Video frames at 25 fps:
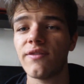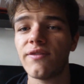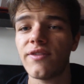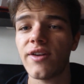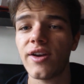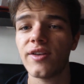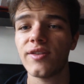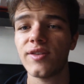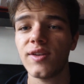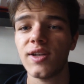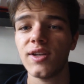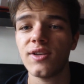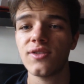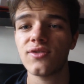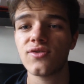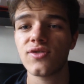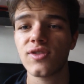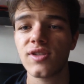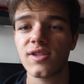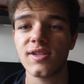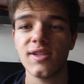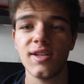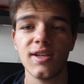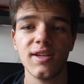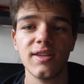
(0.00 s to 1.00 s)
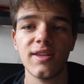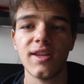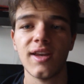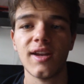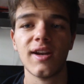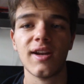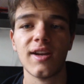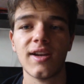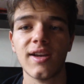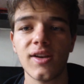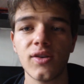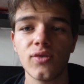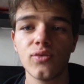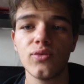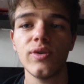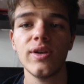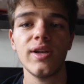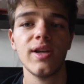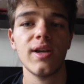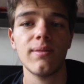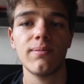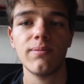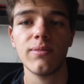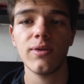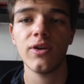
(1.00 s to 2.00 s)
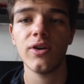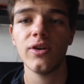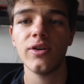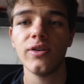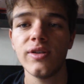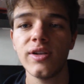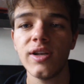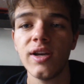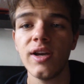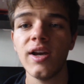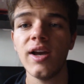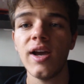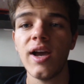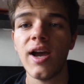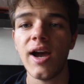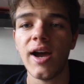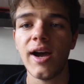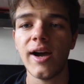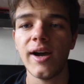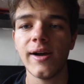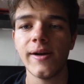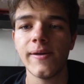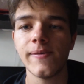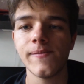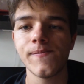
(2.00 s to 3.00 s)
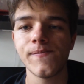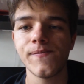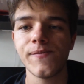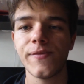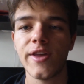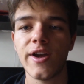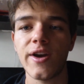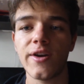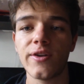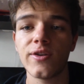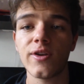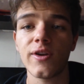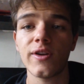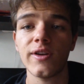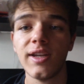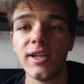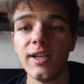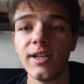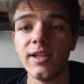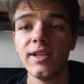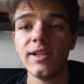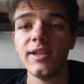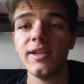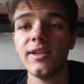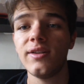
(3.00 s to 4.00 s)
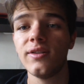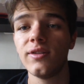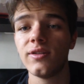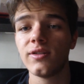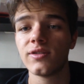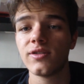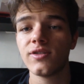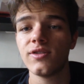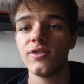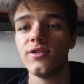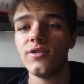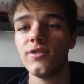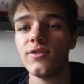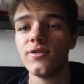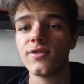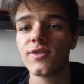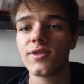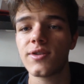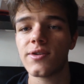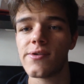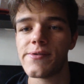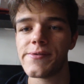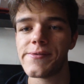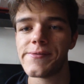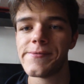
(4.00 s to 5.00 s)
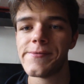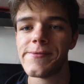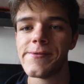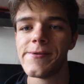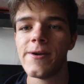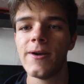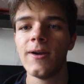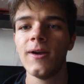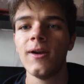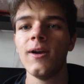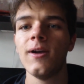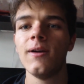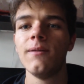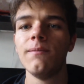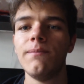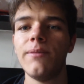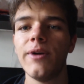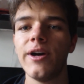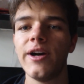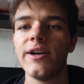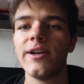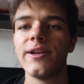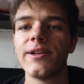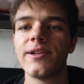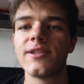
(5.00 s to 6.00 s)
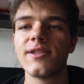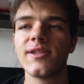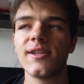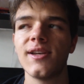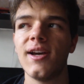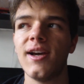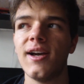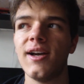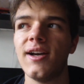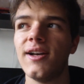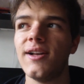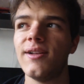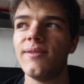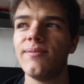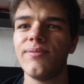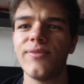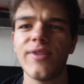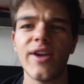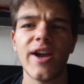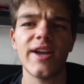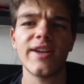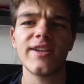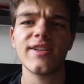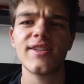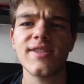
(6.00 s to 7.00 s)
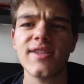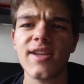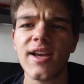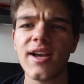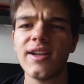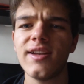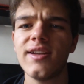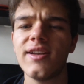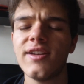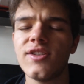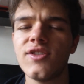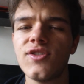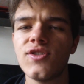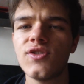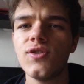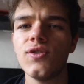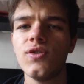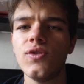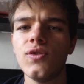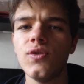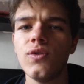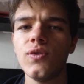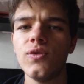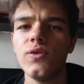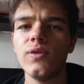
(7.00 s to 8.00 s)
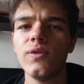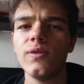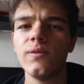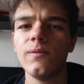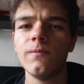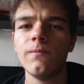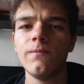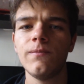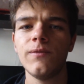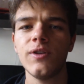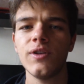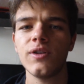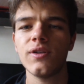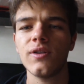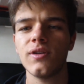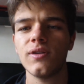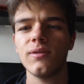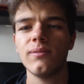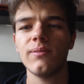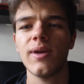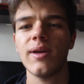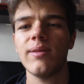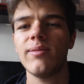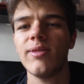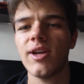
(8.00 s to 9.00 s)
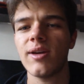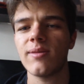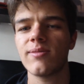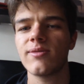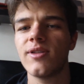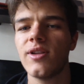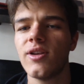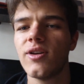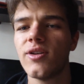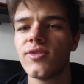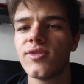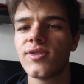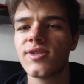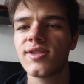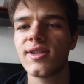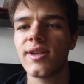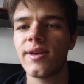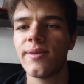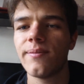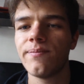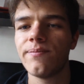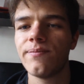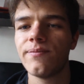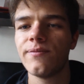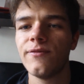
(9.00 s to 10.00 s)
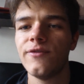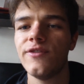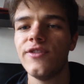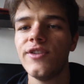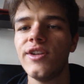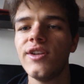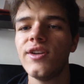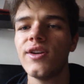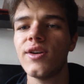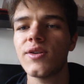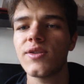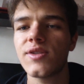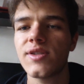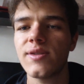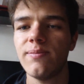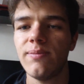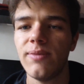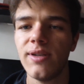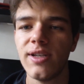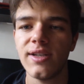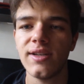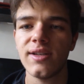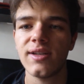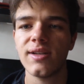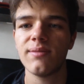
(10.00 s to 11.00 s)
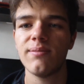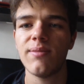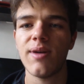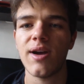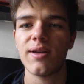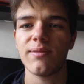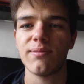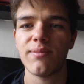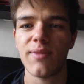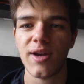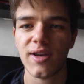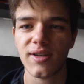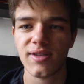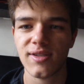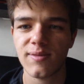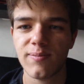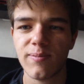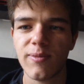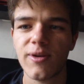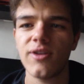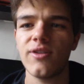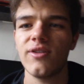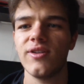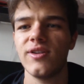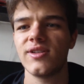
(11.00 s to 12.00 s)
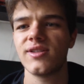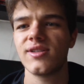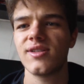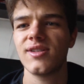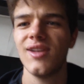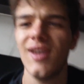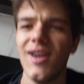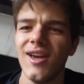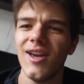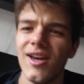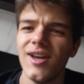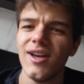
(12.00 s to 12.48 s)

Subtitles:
I found interesting that I can re-upload. They are not illegal to do so. But I decided to maybe upload some videos speaking about my experience.